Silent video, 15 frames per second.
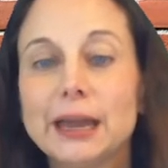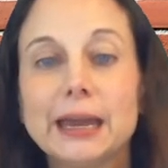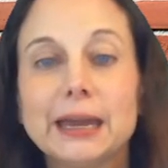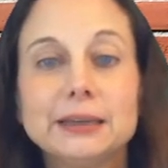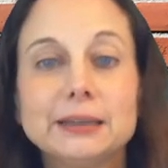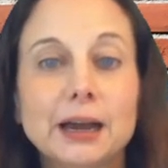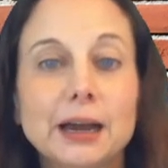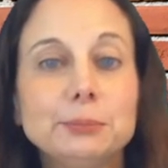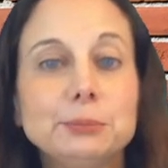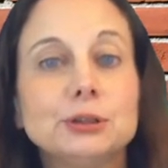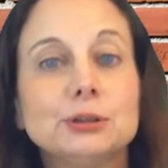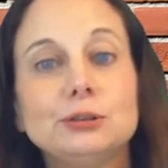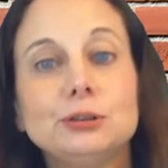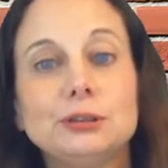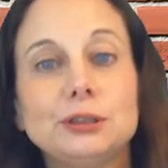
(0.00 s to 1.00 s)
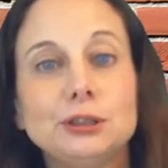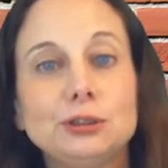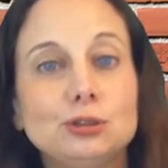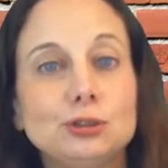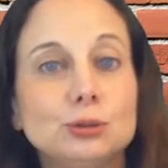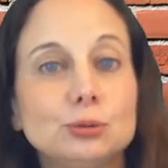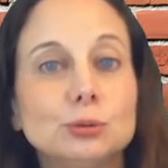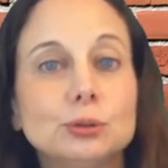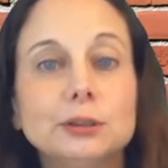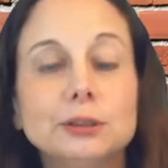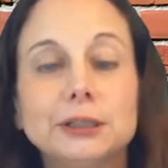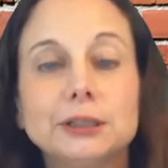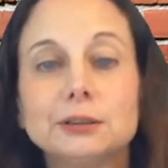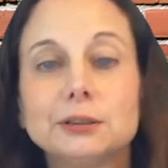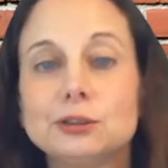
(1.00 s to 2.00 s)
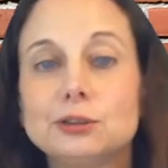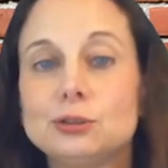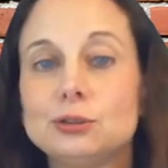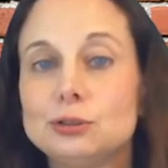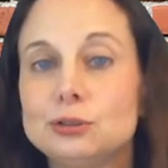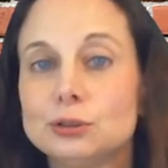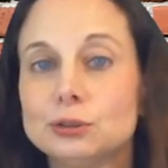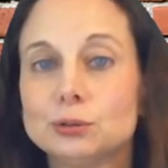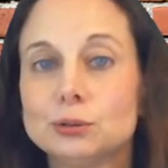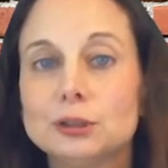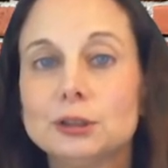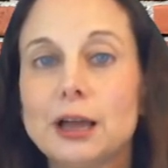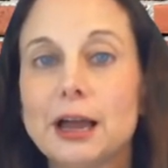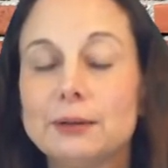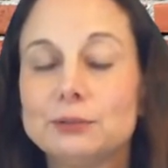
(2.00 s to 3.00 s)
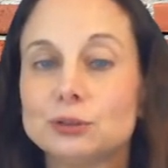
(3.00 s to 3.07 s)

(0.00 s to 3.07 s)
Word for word: and I'm here to teach you real English used in real life